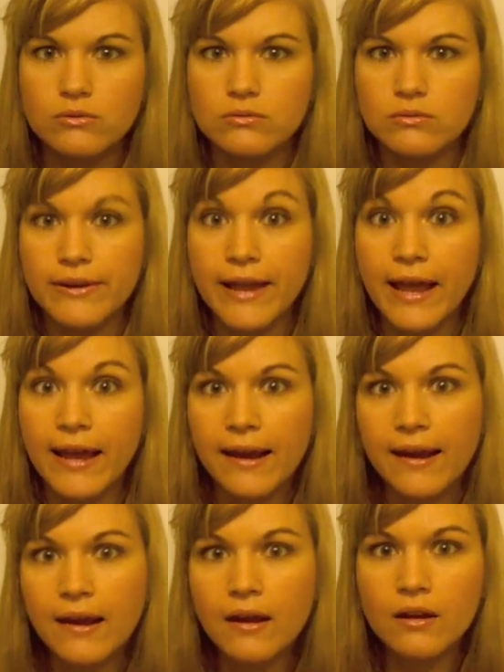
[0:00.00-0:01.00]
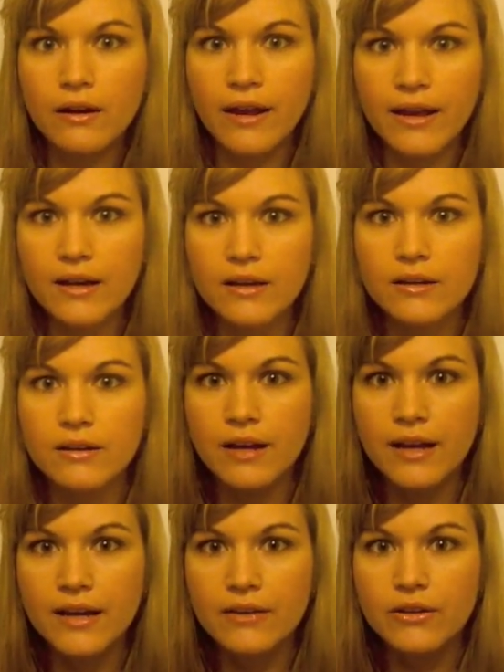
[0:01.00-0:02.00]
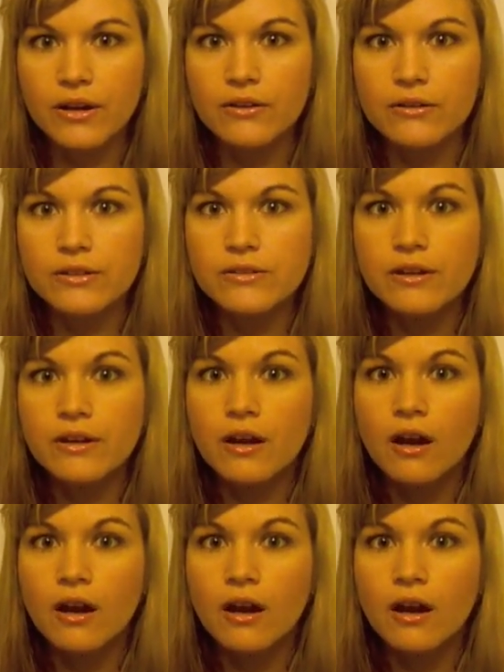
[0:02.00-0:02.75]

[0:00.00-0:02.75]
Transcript: nay on the Ireland.